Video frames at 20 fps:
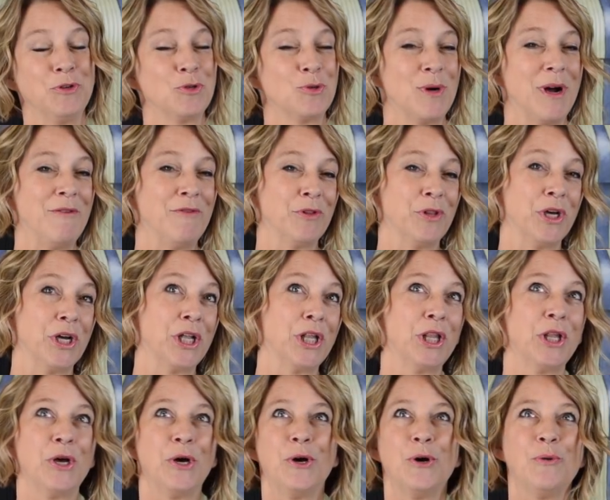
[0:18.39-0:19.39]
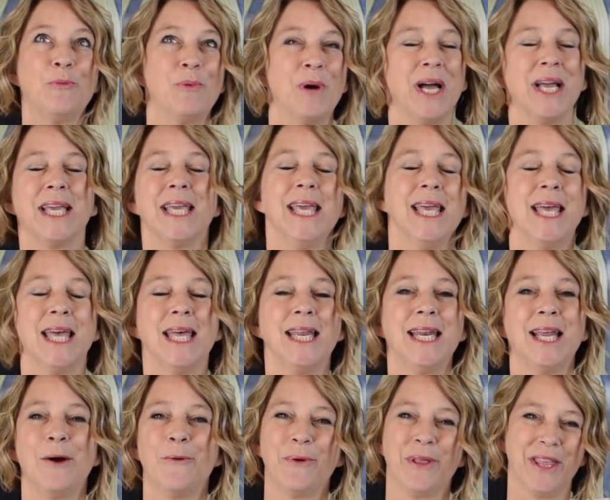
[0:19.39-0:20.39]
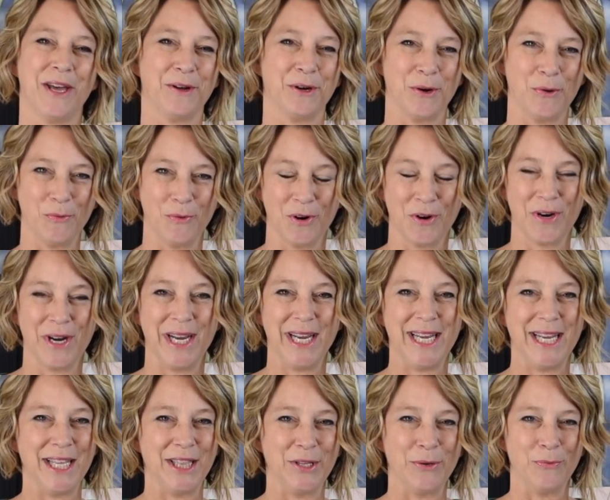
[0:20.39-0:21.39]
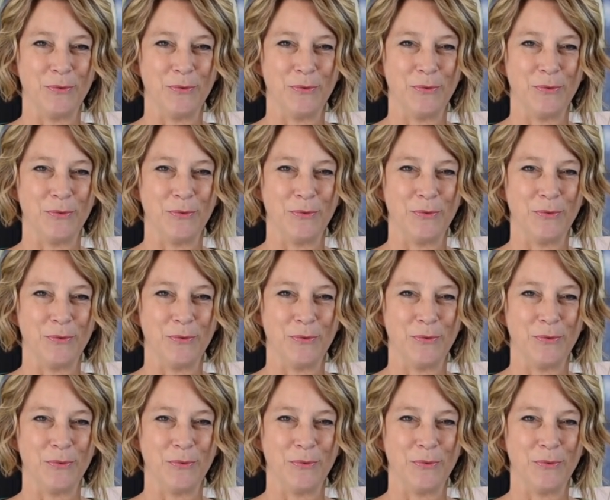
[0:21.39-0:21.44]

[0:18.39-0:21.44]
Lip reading: travel the globe again without a worry in the